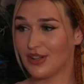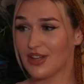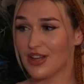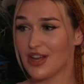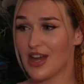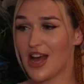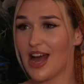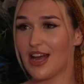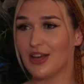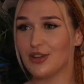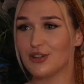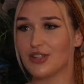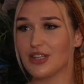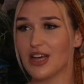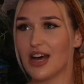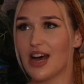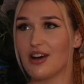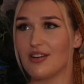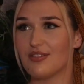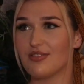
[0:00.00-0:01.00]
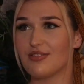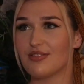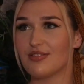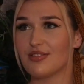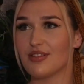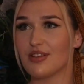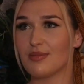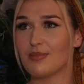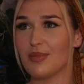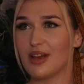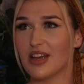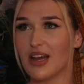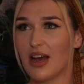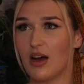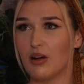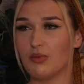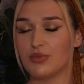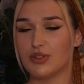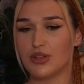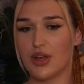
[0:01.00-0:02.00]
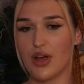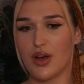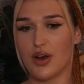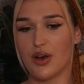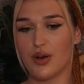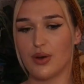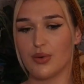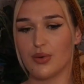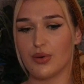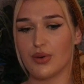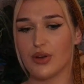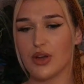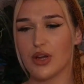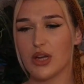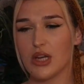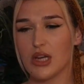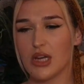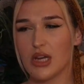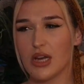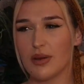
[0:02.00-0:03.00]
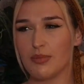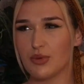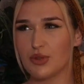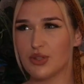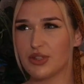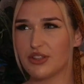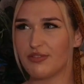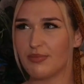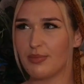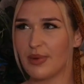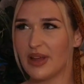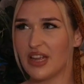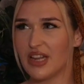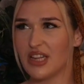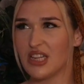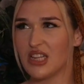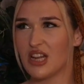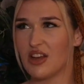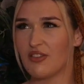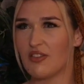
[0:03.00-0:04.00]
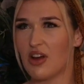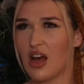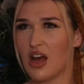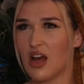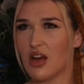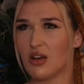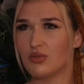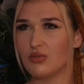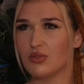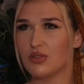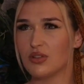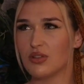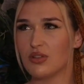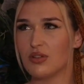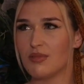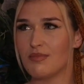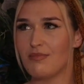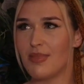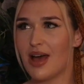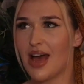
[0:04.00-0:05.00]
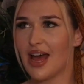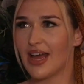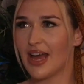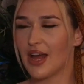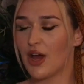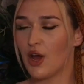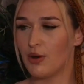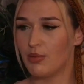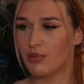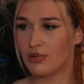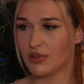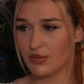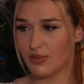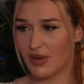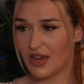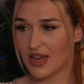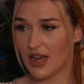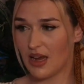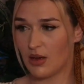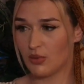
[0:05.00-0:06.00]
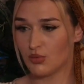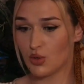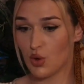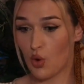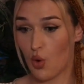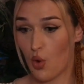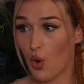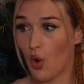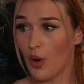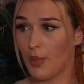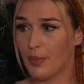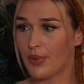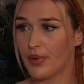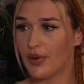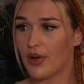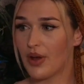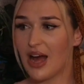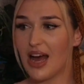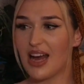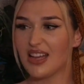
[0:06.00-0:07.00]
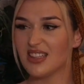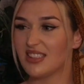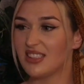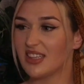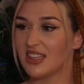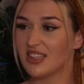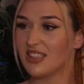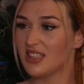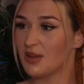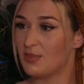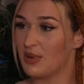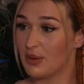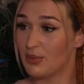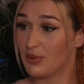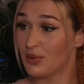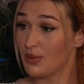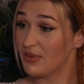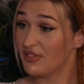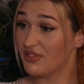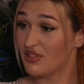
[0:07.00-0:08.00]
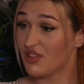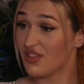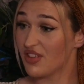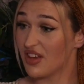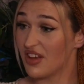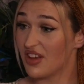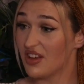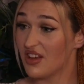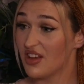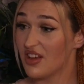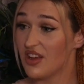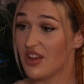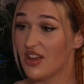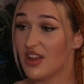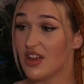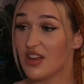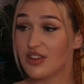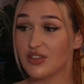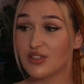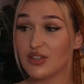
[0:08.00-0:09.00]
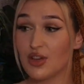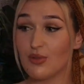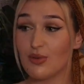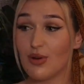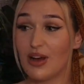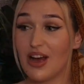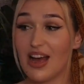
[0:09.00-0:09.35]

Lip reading: people. I used to have my account, so it must have been around May I opened my account up. I had 60 people before that. So